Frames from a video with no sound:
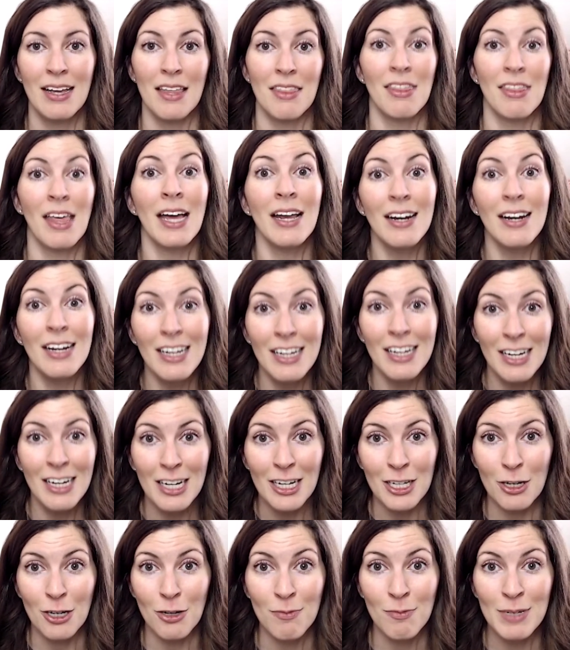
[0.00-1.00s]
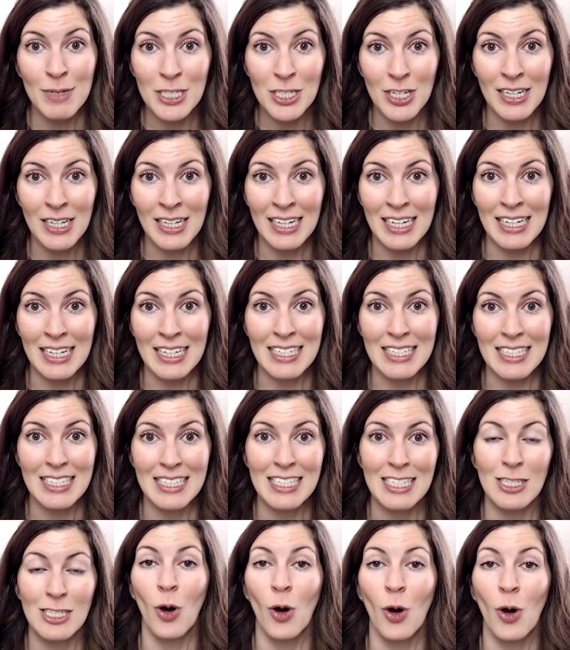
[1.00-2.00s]
Then your mission
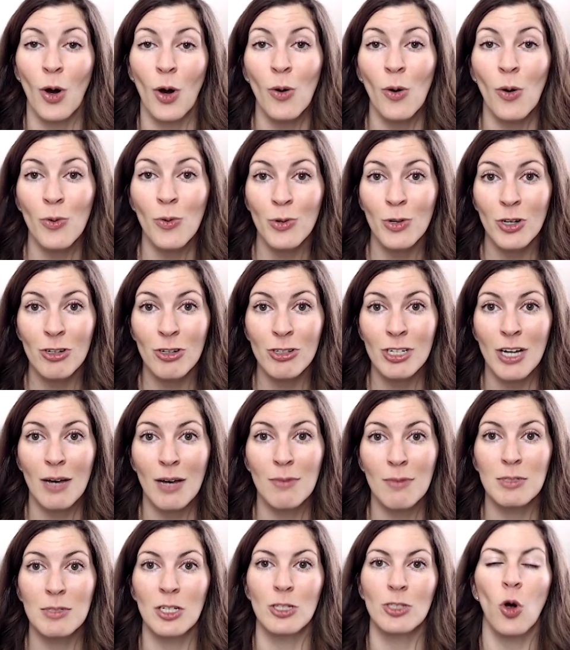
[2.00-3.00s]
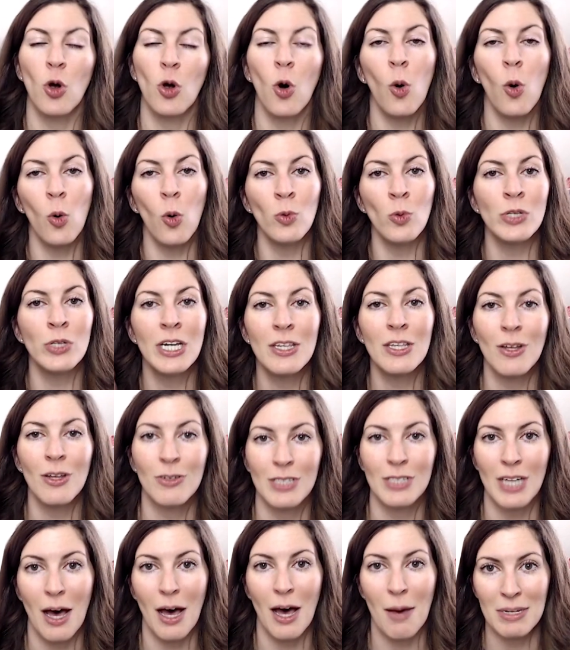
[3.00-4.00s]
is to go through your job search, holding
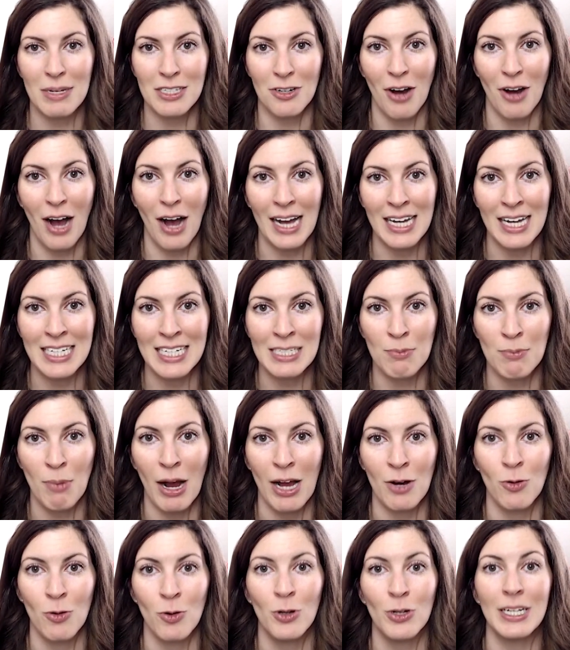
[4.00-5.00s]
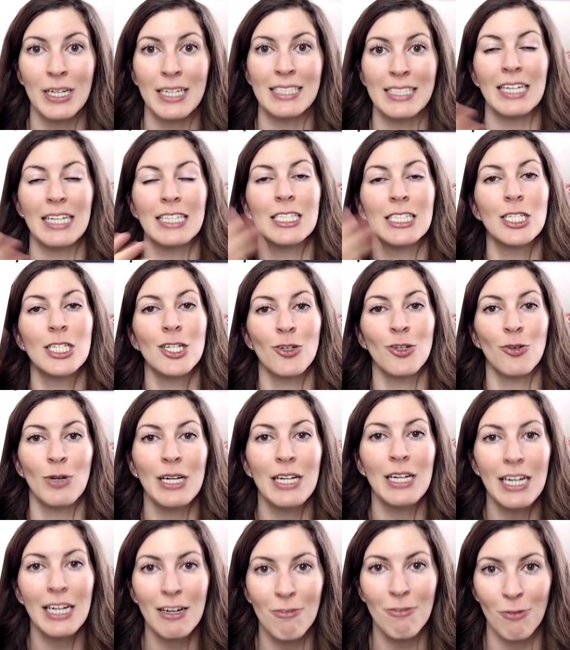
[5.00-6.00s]
those up as your highest priorities and
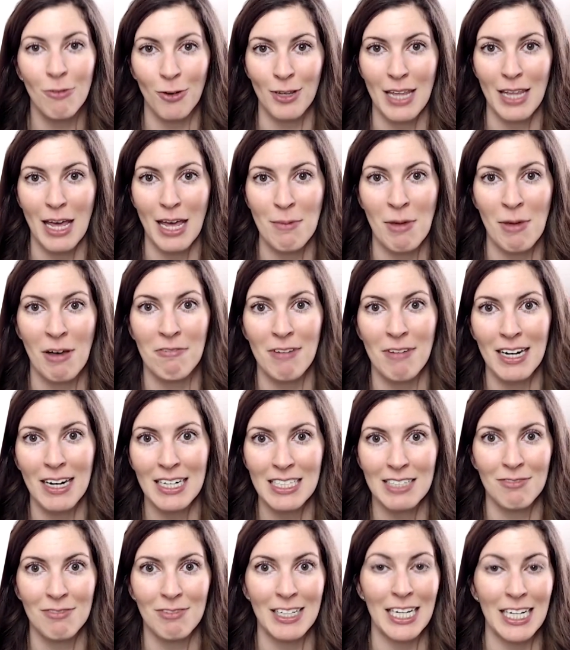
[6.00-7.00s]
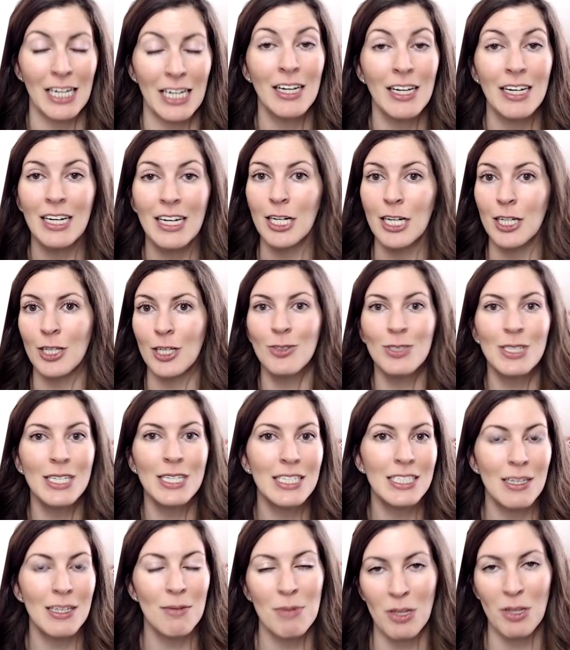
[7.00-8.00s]
screening for them effectively
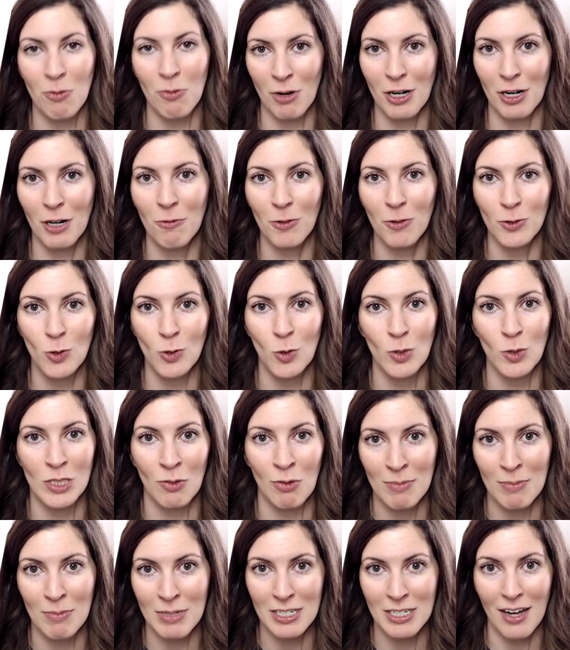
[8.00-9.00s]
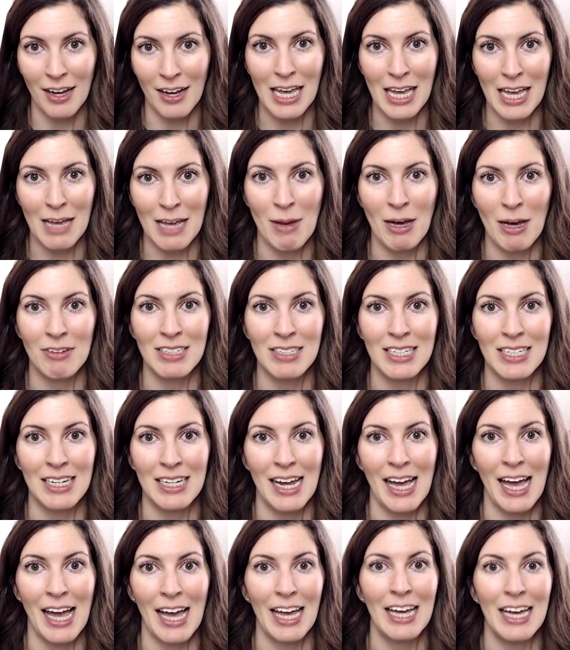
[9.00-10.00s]
using some of the wonderful tools that we've been talking about
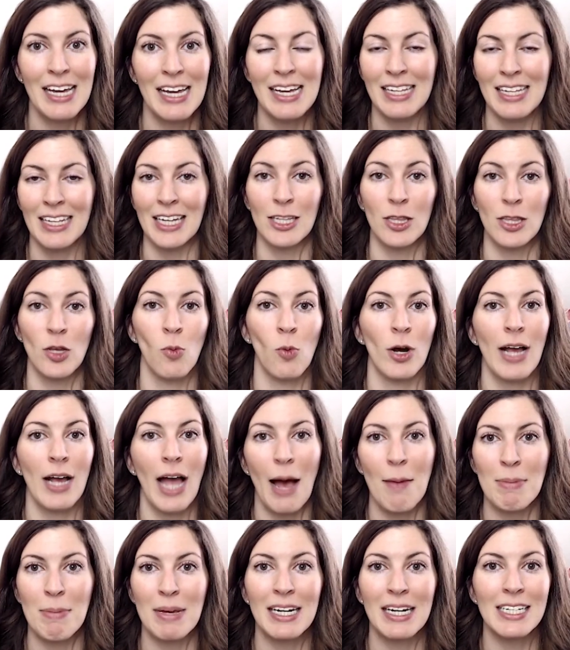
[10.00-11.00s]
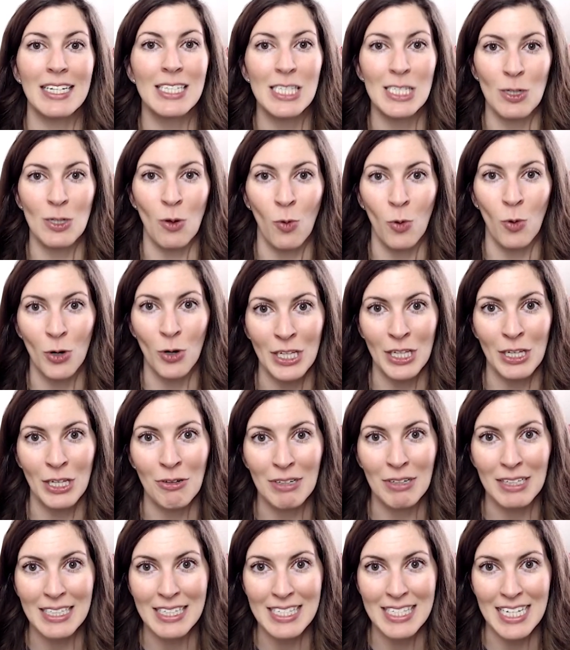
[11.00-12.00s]
today, like the work happiness score that you
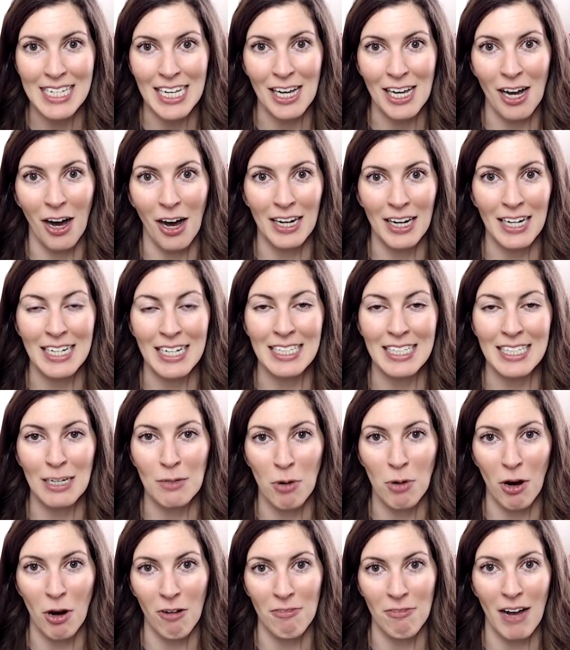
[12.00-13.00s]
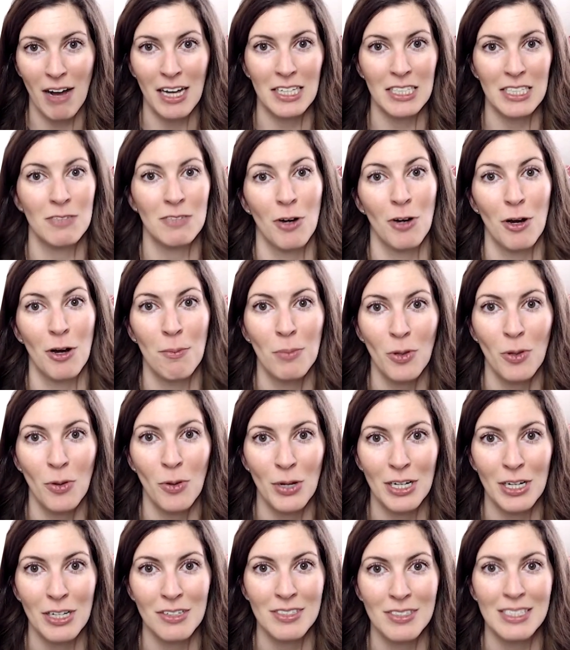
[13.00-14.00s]
can see on Indeed profiles for
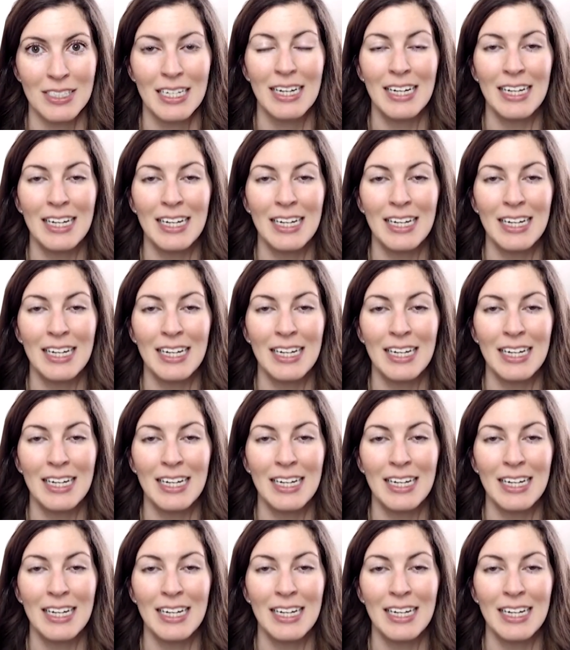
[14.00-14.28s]
employers,